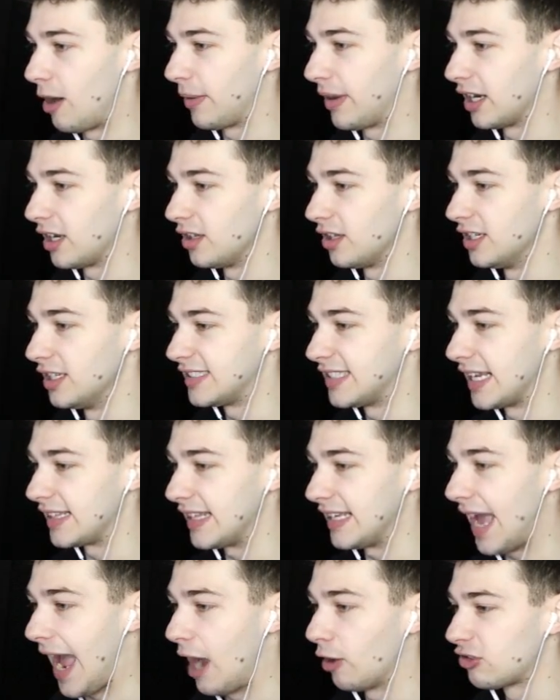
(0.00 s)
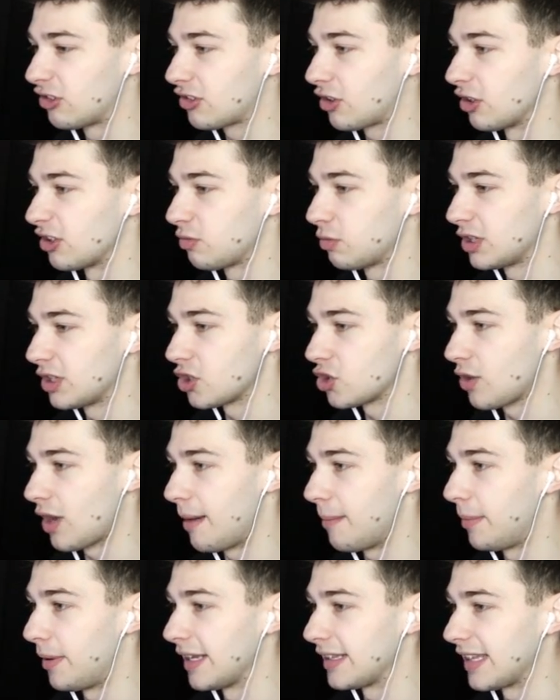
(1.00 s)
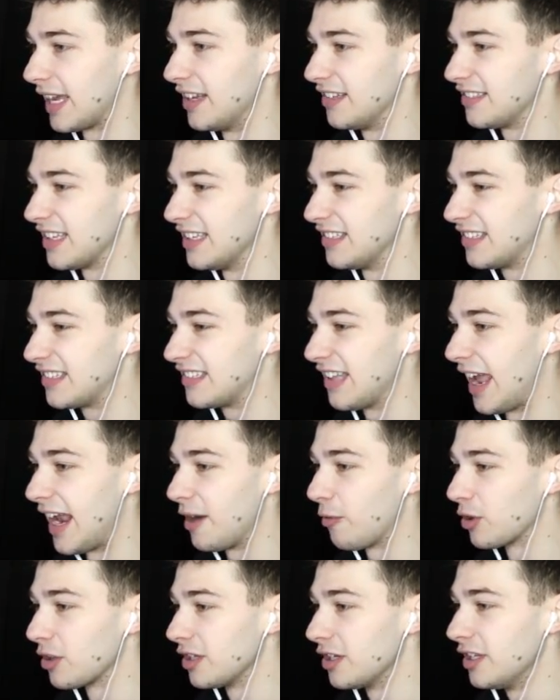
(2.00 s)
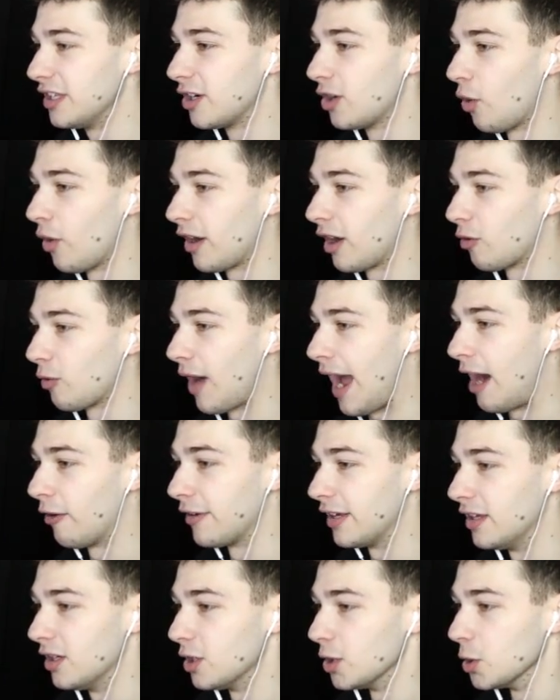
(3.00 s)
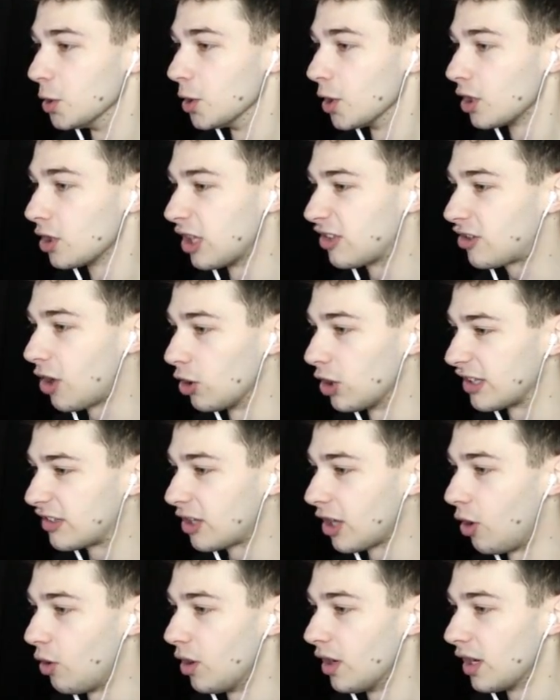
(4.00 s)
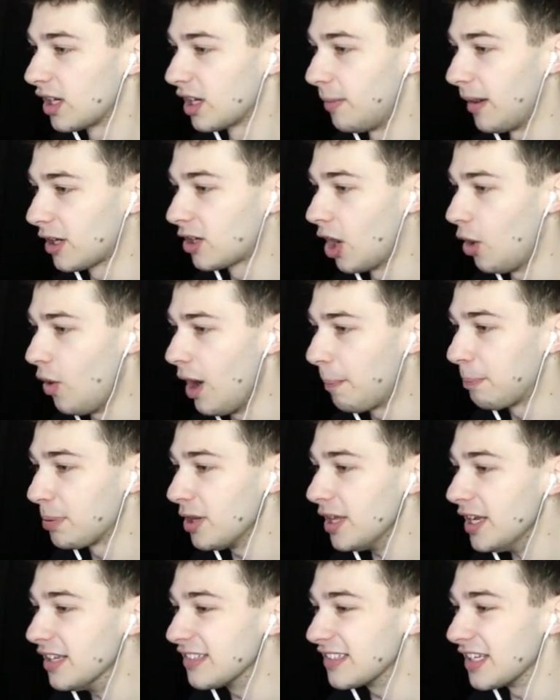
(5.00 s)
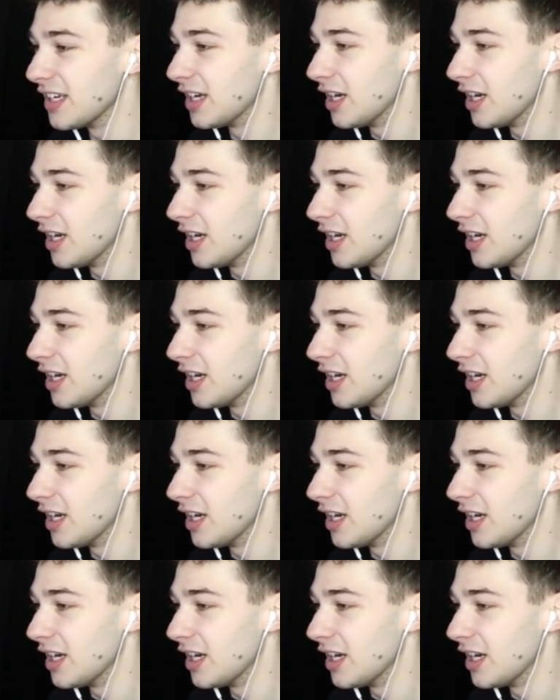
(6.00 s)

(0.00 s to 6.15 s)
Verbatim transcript: We gotta literally take the outskirts with the trom bike. That is insane. We're literally going around it. Let's go, let's go. Come on, go up, please.